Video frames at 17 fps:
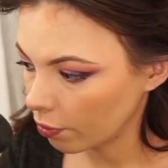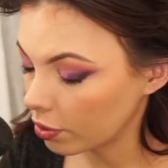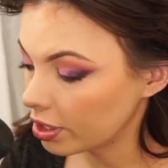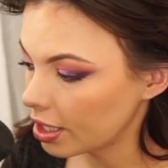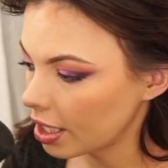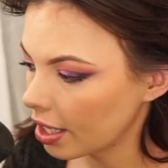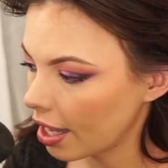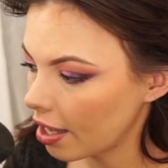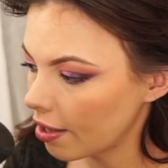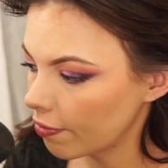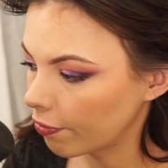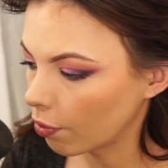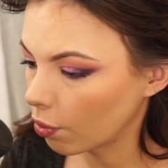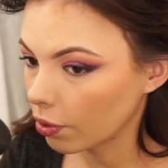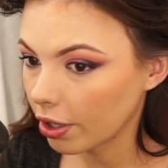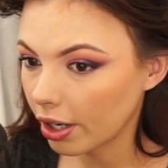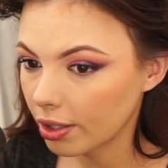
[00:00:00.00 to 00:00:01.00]
take
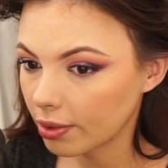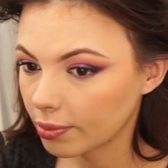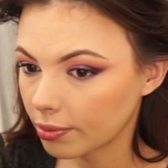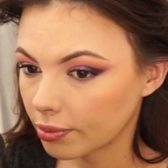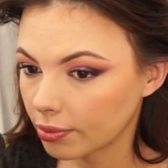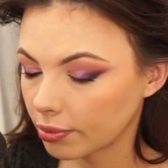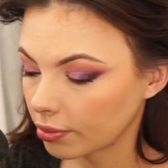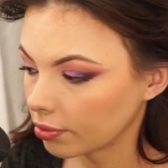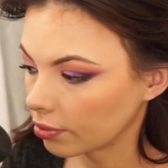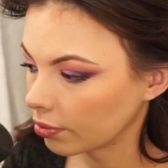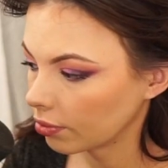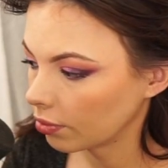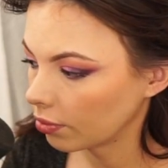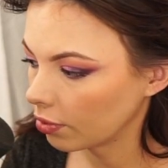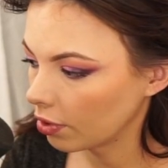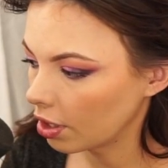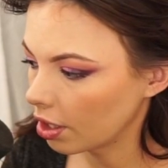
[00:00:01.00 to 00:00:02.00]
A4,
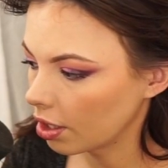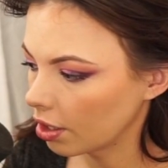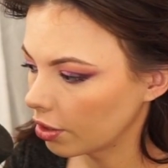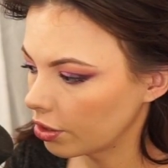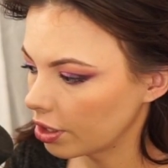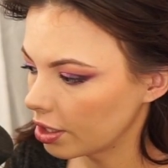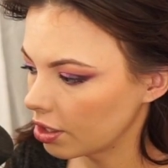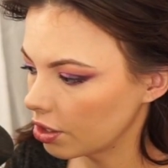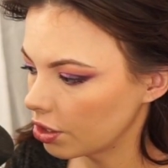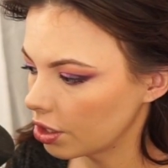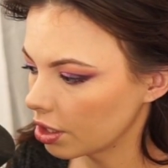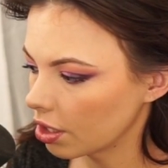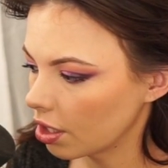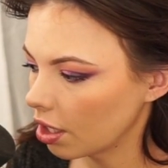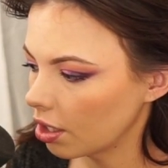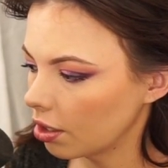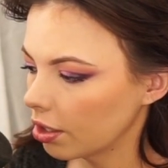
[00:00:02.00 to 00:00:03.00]
the transition
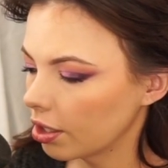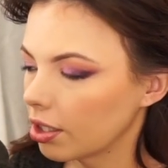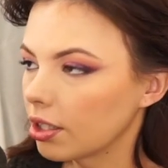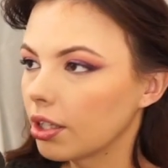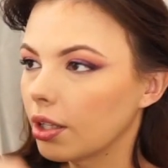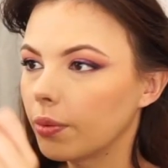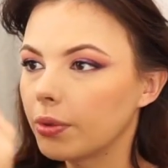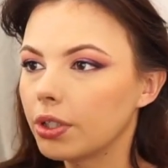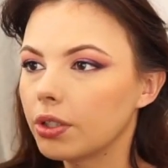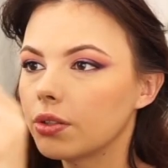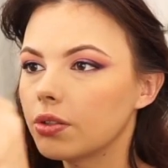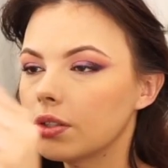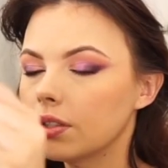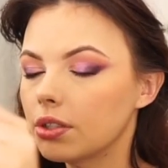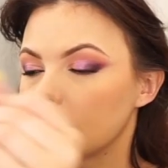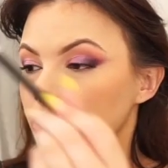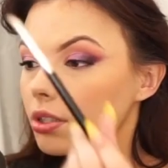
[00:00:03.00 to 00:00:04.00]
color that we
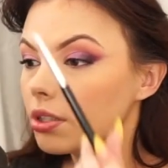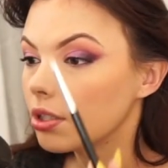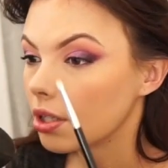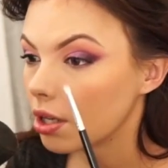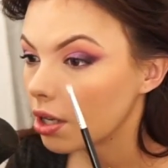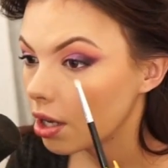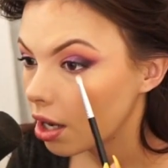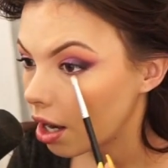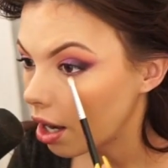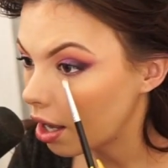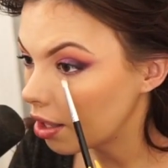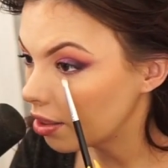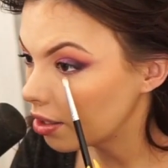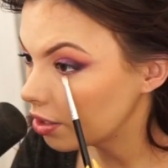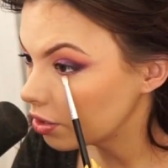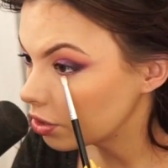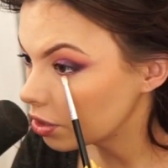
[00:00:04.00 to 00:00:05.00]
used, and
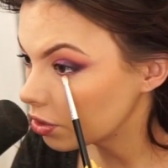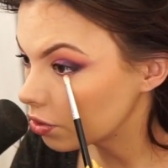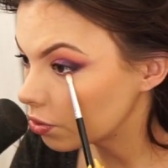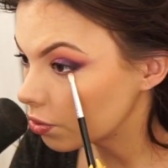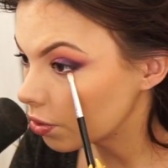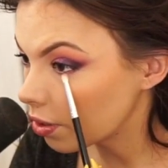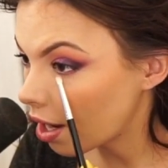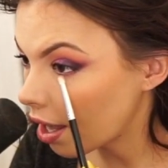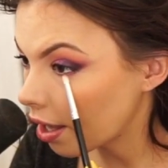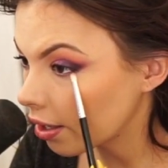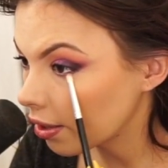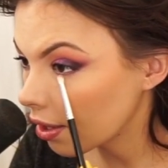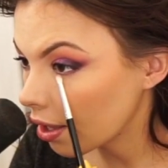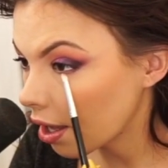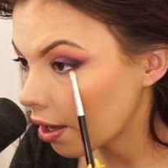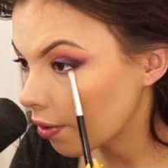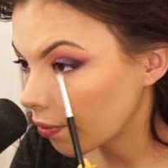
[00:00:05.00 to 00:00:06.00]
then just drag
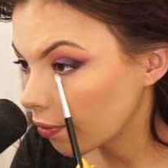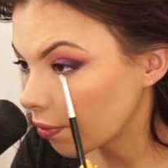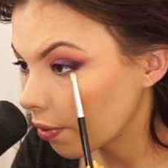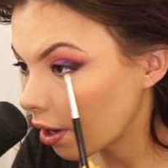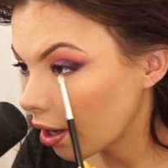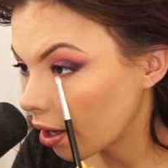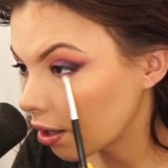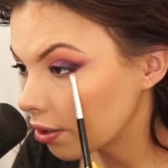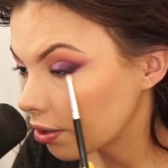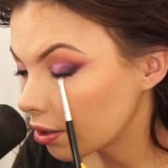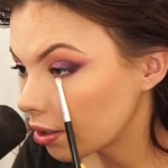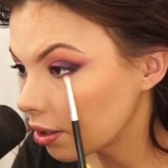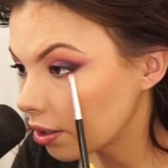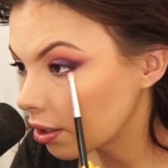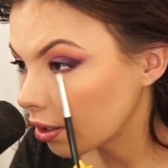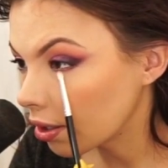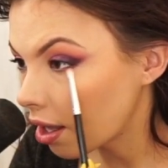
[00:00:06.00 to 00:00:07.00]
that right
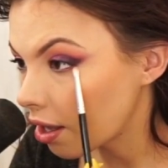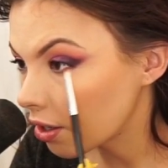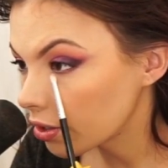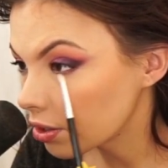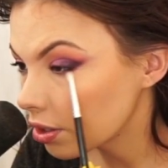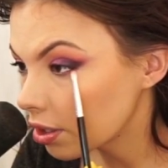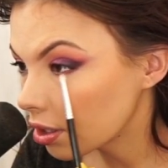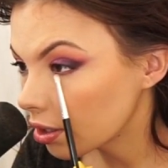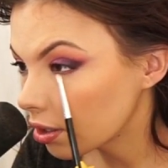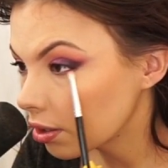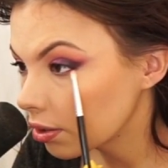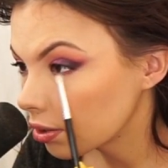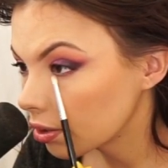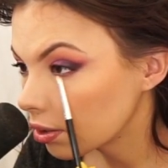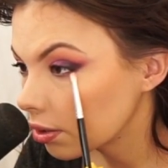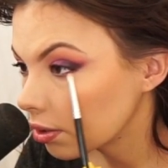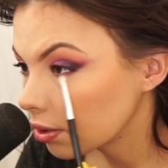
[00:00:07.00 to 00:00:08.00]
underneath the lash line.
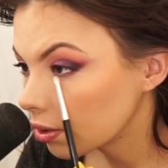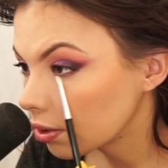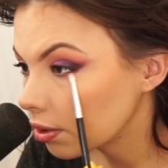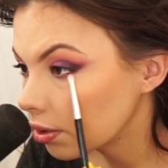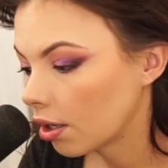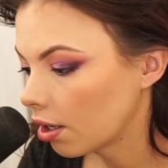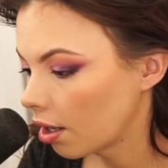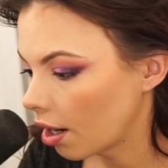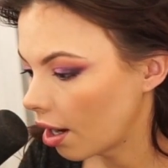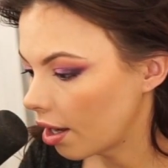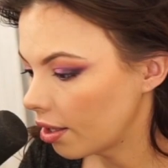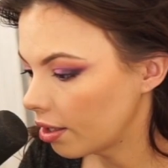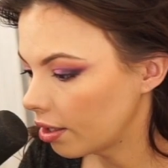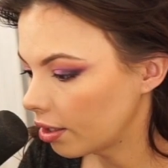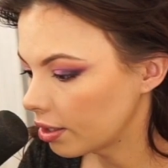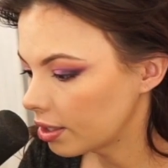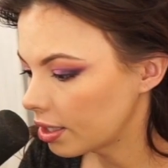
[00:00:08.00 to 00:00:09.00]
And
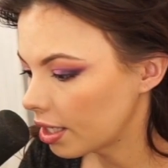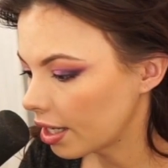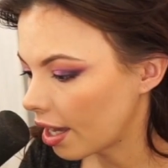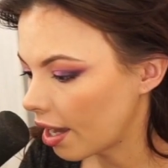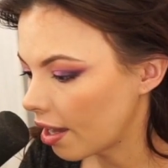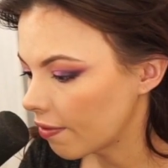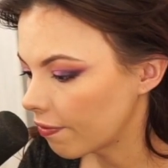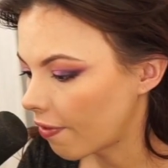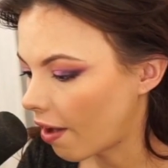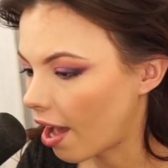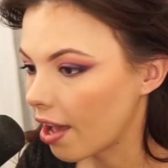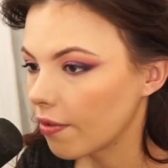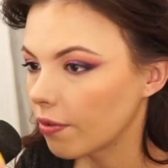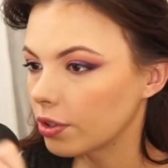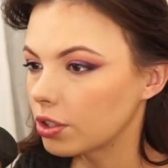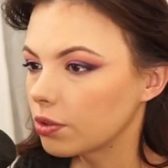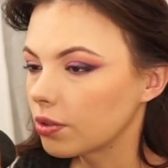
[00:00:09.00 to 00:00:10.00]
then let's take A5,
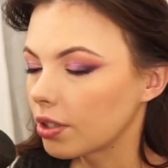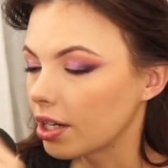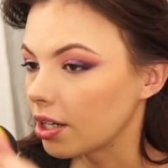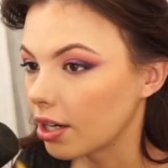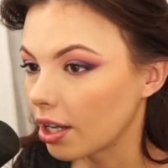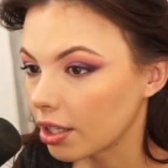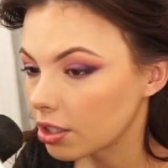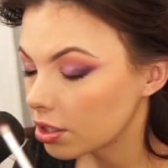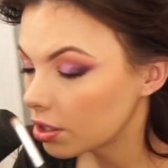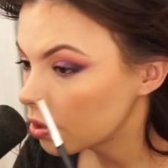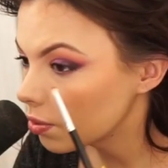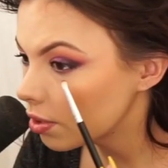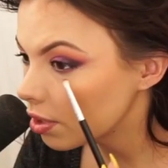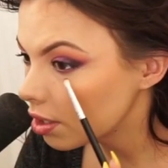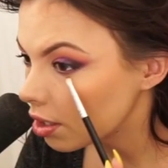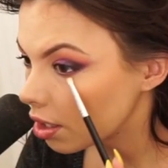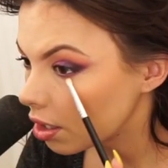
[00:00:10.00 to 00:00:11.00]
which is right next to
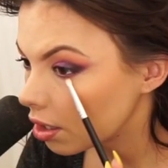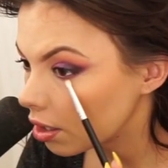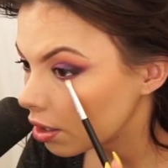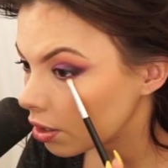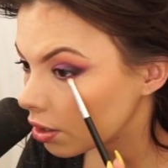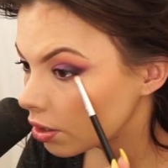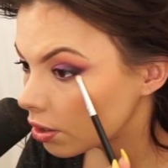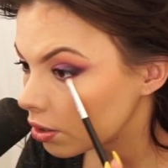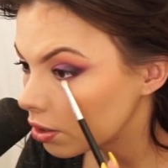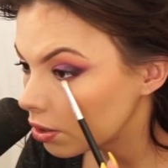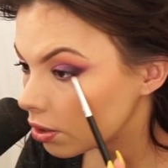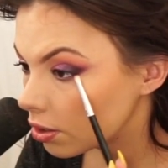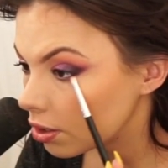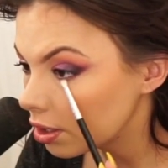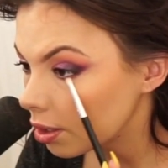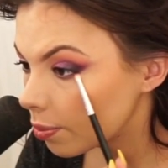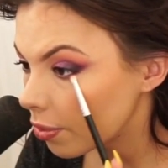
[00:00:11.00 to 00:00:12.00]
it, and then just
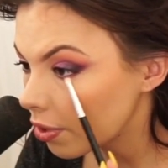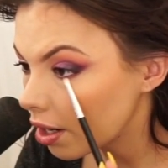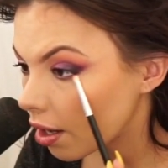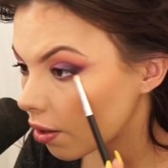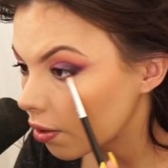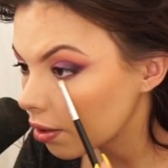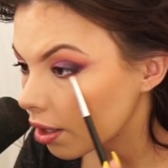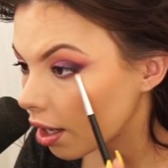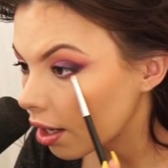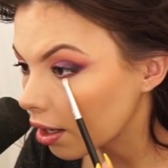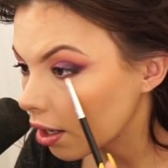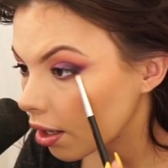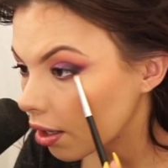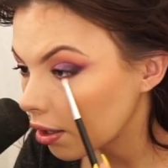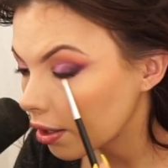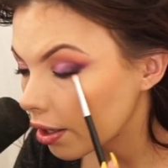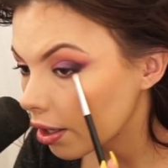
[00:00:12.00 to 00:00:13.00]
deepen out that
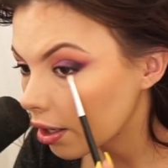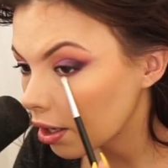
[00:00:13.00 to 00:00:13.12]
color.